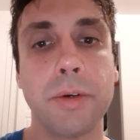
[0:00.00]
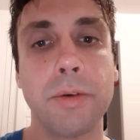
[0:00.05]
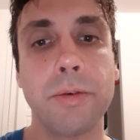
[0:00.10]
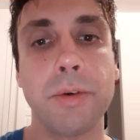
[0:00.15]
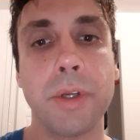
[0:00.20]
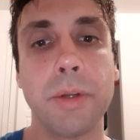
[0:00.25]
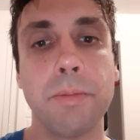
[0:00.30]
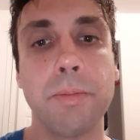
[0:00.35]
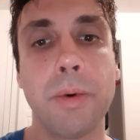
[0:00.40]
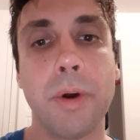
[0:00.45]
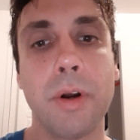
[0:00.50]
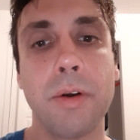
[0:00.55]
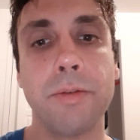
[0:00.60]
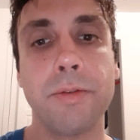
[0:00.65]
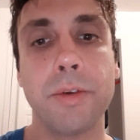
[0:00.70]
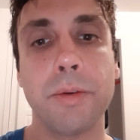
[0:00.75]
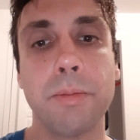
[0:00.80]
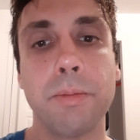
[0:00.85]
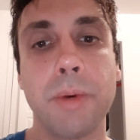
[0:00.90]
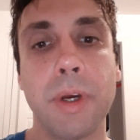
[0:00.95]
green
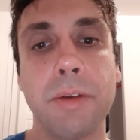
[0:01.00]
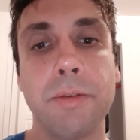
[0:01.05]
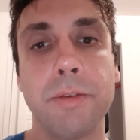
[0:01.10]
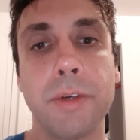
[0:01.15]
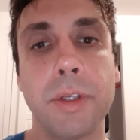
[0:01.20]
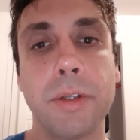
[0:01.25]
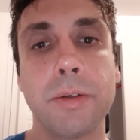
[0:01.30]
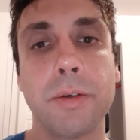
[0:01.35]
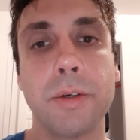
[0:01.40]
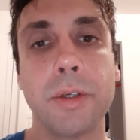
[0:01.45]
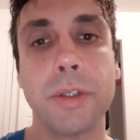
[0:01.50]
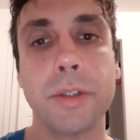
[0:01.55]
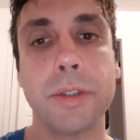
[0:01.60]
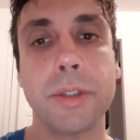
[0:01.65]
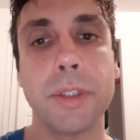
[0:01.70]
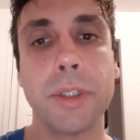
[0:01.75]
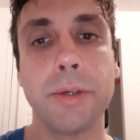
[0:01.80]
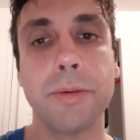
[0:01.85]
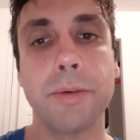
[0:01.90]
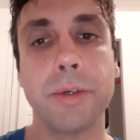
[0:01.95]
perfume by Victoria's
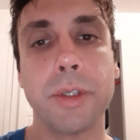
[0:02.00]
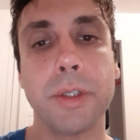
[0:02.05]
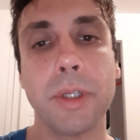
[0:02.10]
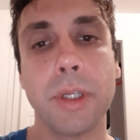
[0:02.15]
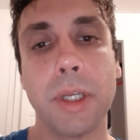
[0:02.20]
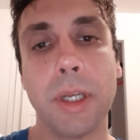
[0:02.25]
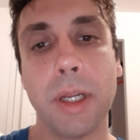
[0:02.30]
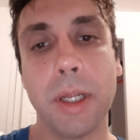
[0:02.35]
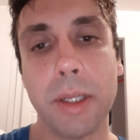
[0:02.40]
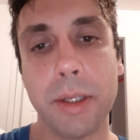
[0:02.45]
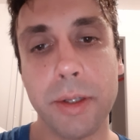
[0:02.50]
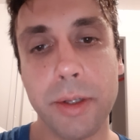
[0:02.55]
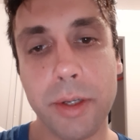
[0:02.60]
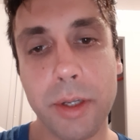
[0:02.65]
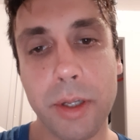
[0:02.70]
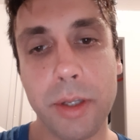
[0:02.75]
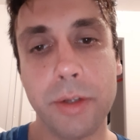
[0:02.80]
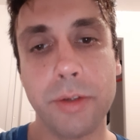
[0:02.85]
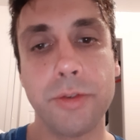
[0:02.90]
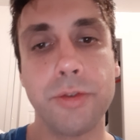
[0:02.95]
Secret, and I had
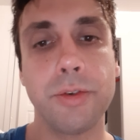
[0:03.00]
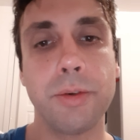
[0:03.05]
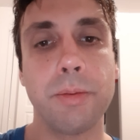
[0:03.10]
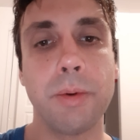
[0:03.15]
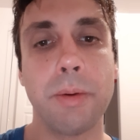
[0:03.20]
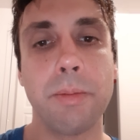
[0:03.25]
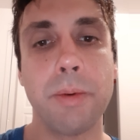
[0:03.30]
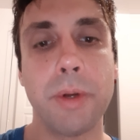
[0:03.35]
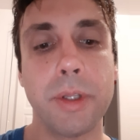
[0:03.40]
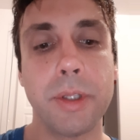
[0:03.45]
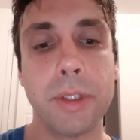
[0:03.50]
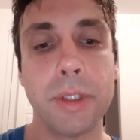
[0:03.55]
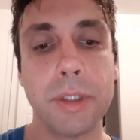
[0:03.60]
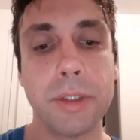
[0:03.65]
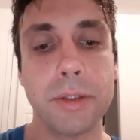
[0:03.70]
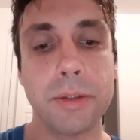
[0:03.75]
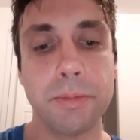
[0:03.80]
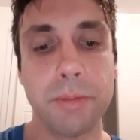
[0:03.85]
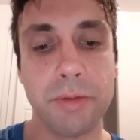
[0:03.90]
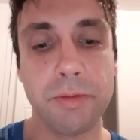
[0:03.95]
another dream about
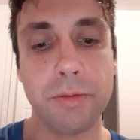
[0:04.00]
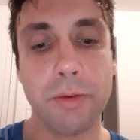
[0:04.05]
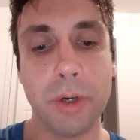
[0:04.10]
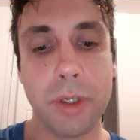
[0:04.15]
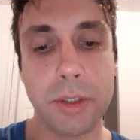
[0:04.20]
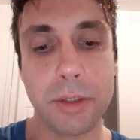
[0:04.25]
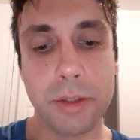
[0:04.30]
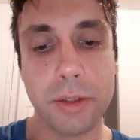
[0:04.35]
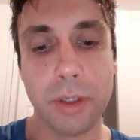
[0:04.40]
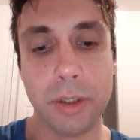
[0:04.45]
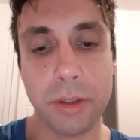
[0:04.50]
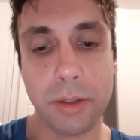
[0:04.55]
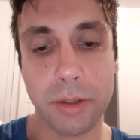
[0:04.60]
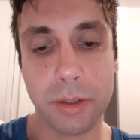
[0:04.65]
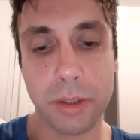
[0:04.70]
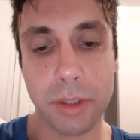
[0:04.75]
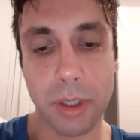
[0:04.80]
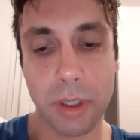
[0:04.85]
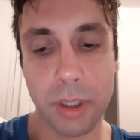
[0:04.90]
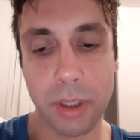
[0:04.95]
this before I start to
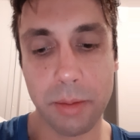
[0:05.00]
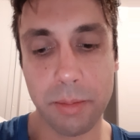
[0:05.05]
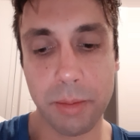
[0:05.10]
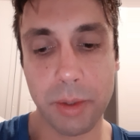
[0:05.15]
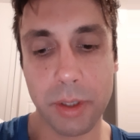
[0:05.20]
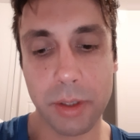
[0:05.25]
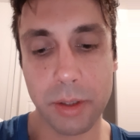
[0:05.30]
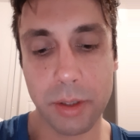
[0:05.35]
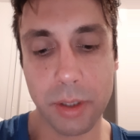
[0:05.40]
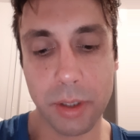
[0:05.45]
talk about